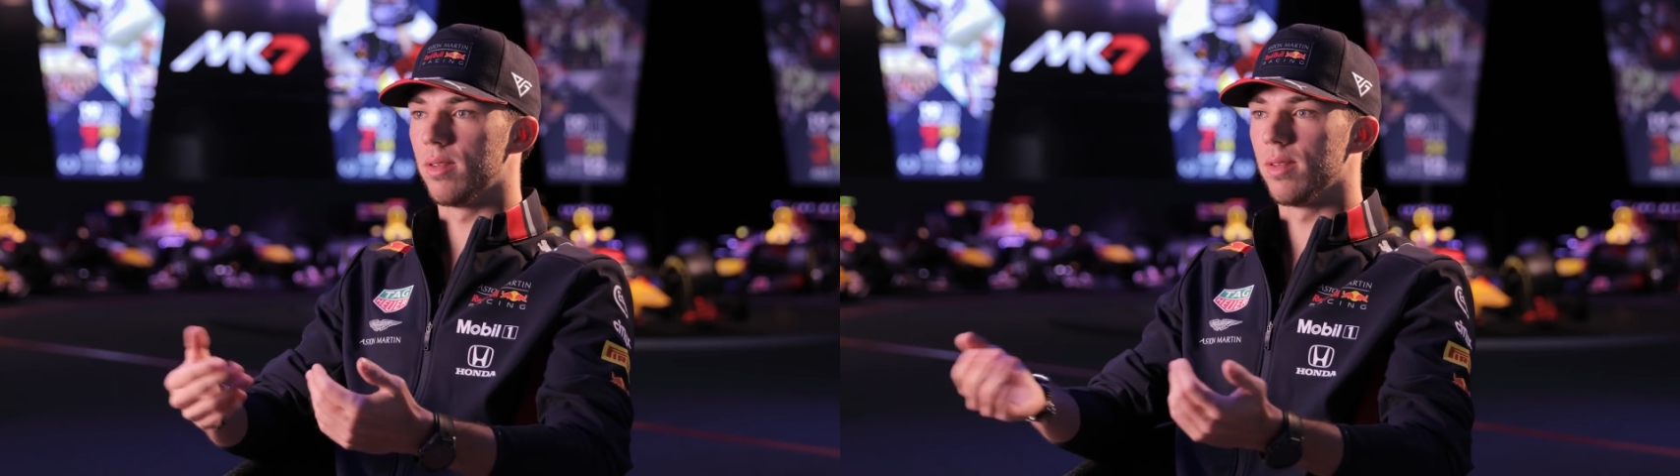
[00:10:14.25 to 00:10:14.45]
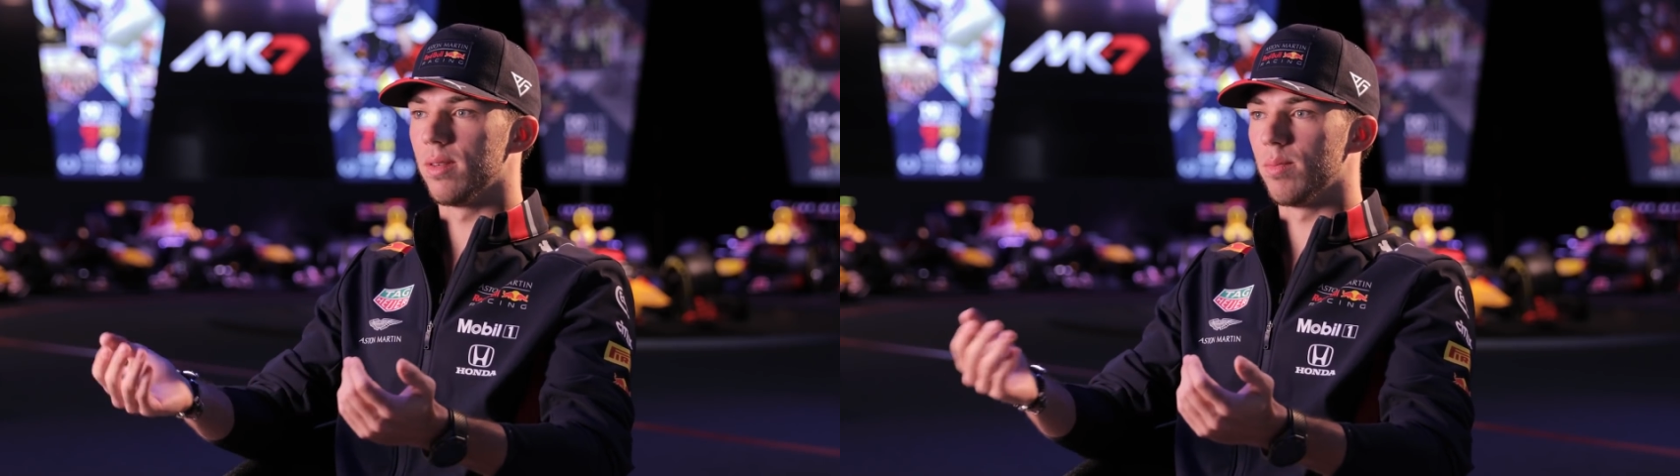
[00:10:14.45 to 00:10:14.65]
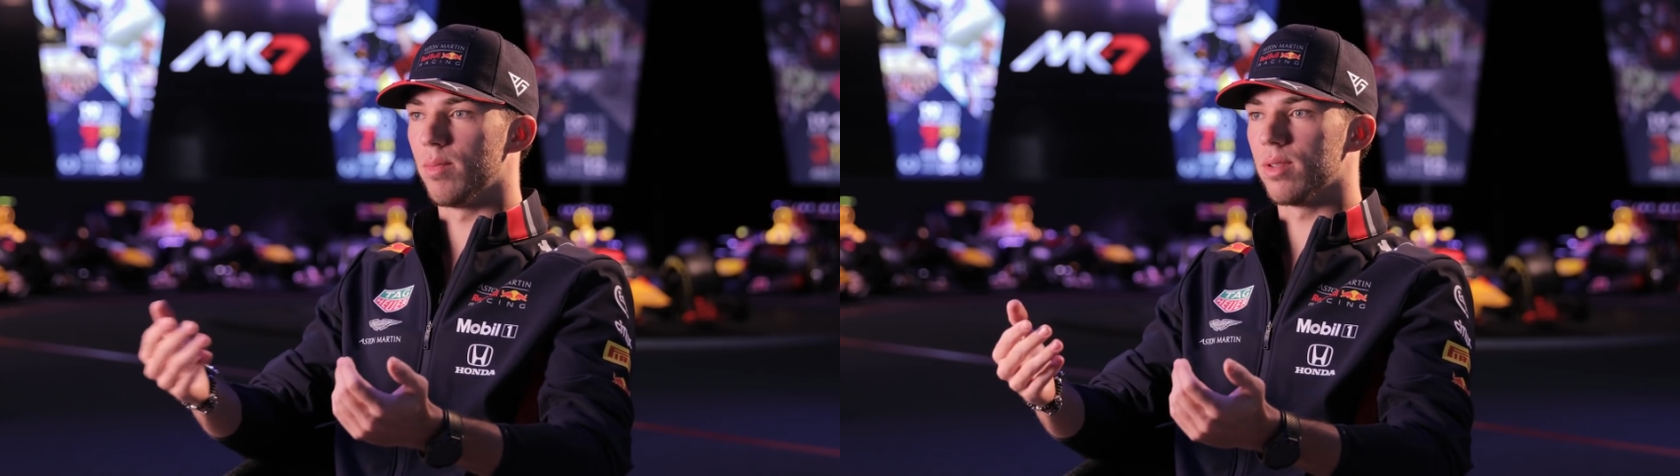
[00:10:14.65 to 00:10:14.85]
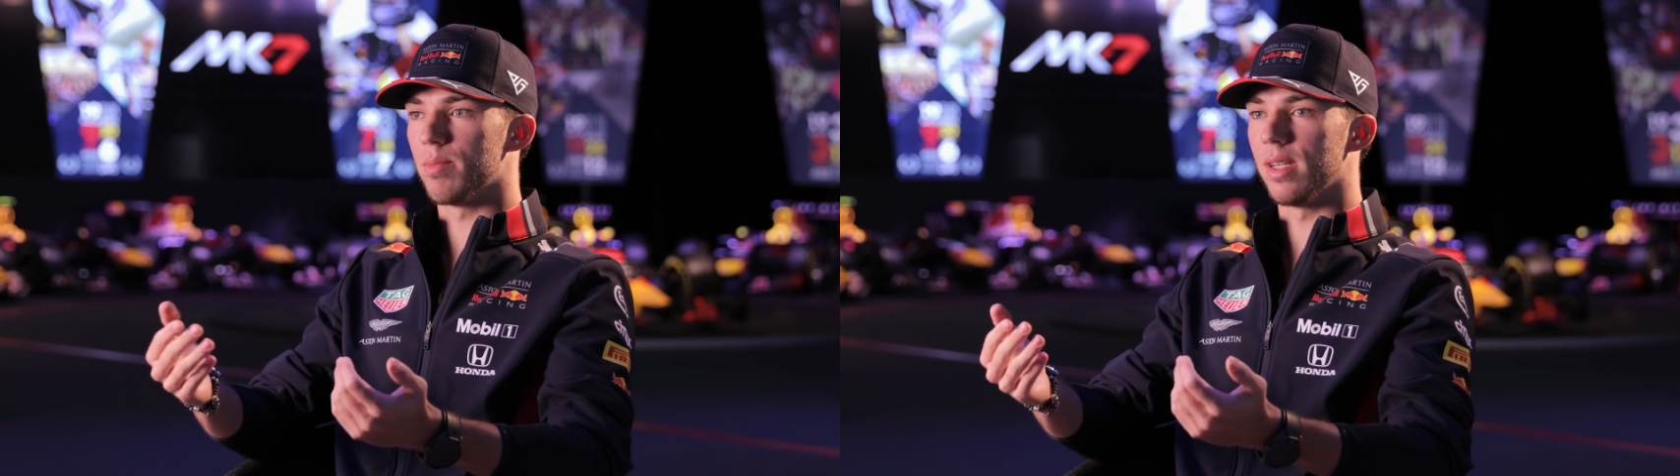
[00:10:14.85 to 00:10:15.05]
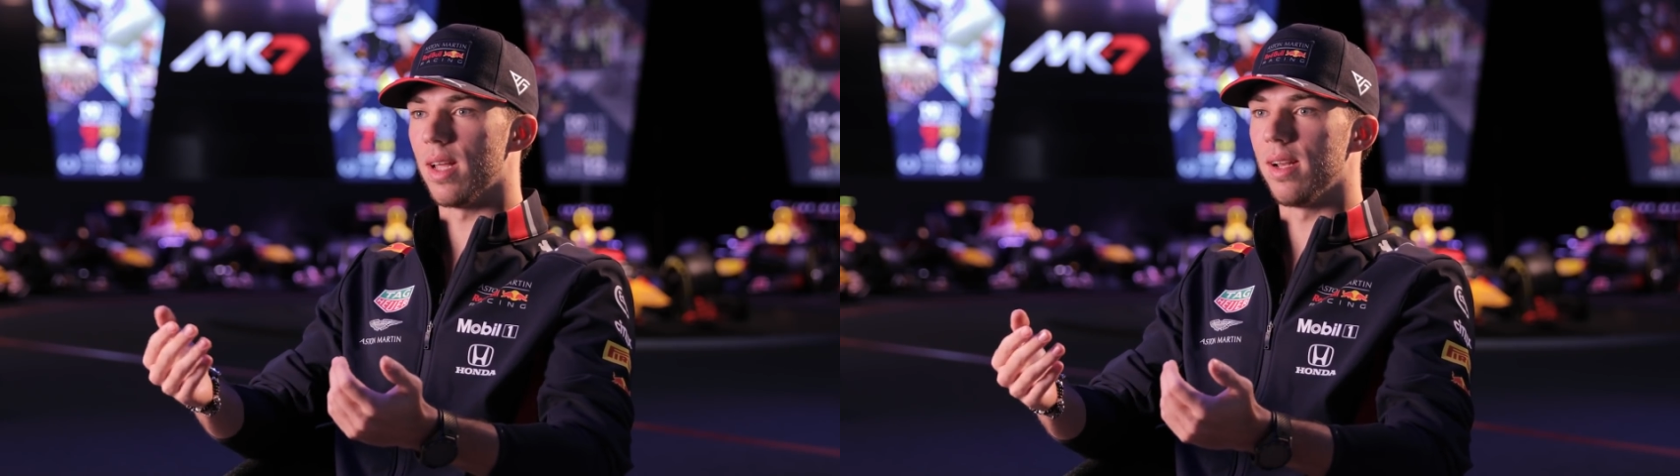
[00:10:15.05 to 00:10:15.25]
both
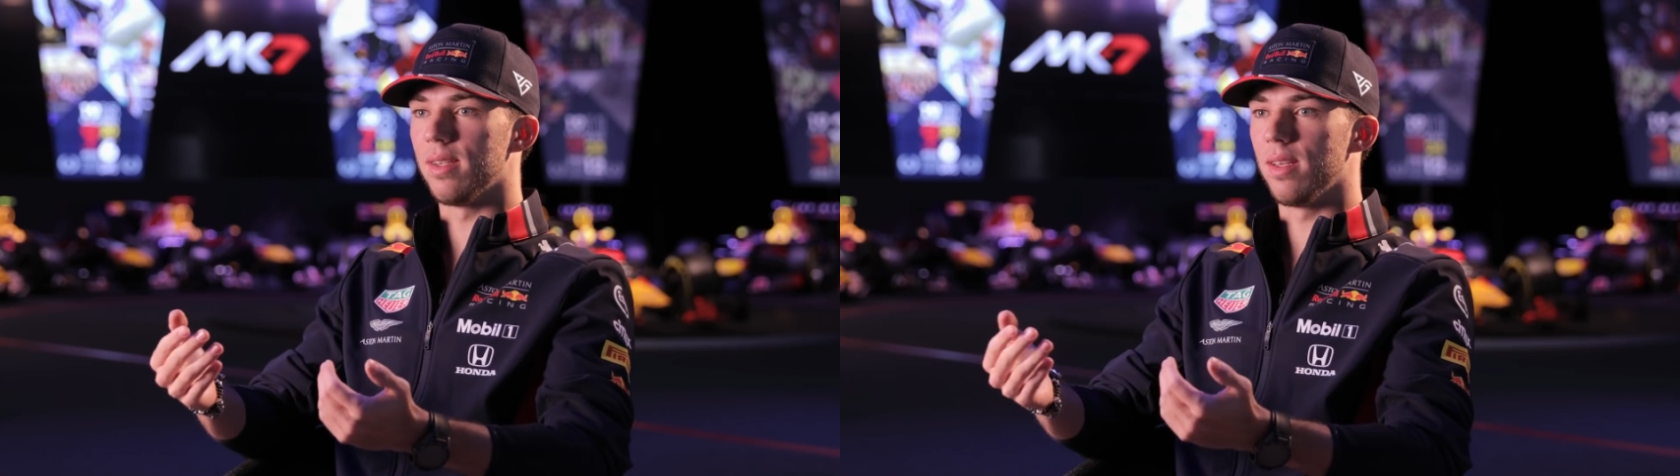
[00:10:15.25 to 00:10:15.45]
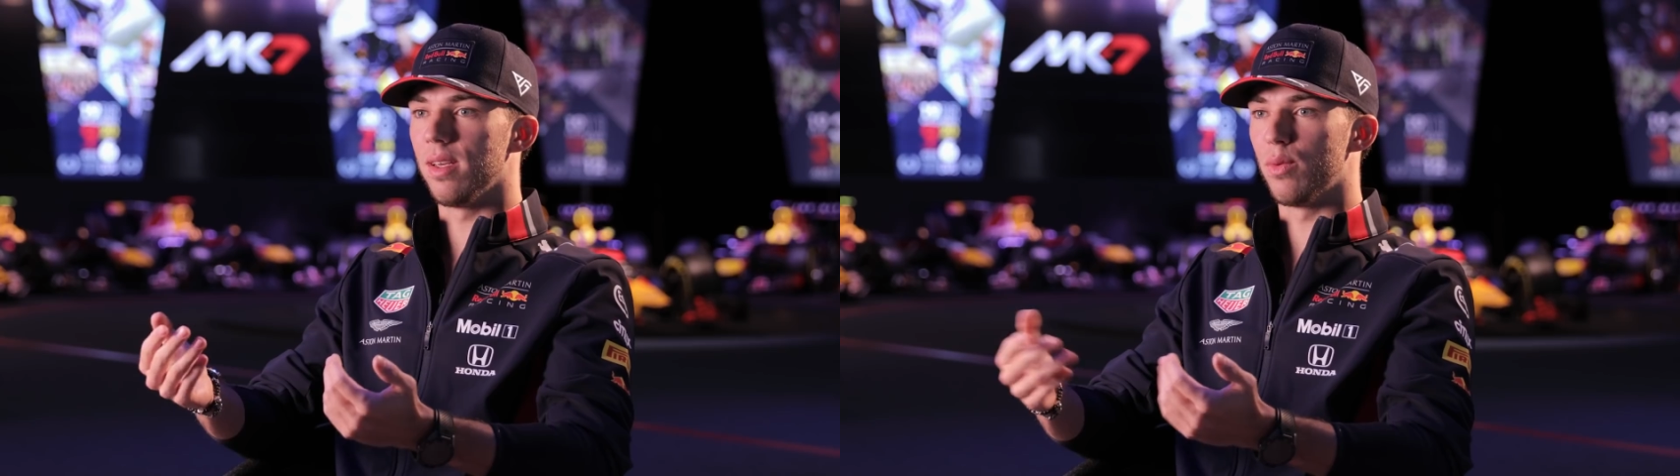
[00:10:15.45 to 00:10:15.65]
mentality,